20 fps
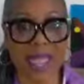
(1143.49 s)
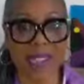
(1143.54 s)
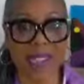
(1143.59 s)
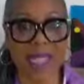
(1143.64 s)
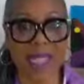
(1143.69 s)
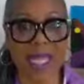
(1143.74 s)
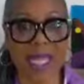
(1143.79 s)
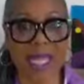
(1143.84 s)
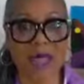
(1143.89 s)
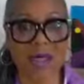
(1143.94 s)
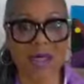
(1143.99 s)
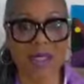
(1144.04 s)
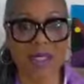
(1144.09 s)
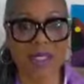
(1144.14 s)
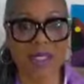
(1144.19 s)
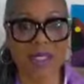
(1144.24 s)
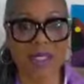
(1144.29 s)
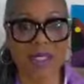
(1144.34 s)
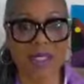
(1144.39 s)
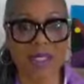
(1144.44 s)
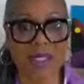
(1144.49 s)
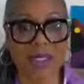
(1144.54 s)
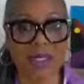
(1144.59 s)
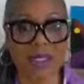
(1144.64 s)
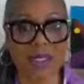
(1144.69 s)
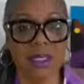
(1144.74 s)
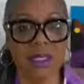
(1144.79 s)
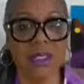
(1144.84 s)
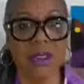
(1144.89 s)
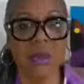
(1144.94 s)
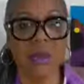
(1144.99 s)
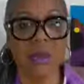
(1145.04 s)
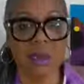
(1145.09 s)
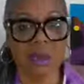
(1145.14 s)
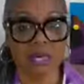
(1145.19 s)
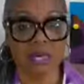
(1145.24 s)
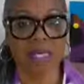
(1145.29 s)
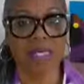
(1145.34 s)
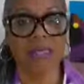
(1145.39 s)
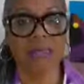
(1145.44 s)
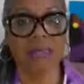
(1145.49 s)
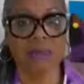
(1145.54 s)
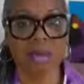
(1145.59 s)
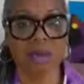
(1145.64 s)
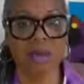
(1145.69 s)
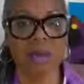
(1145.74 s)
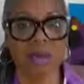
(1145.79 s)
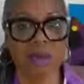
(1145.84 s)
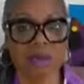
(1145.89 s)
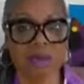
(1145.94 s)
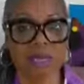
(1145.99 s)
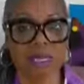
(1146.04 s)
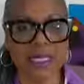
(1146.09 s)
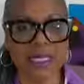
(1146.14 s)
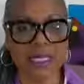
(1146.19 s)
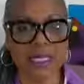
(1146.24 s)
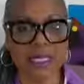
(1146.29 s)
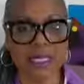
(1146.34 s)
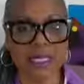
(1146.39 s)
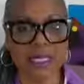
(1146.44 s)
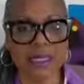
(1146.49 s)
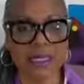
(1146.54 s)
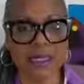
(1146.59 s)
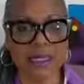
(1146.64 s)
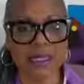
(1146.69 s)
to that question. What is my purpose?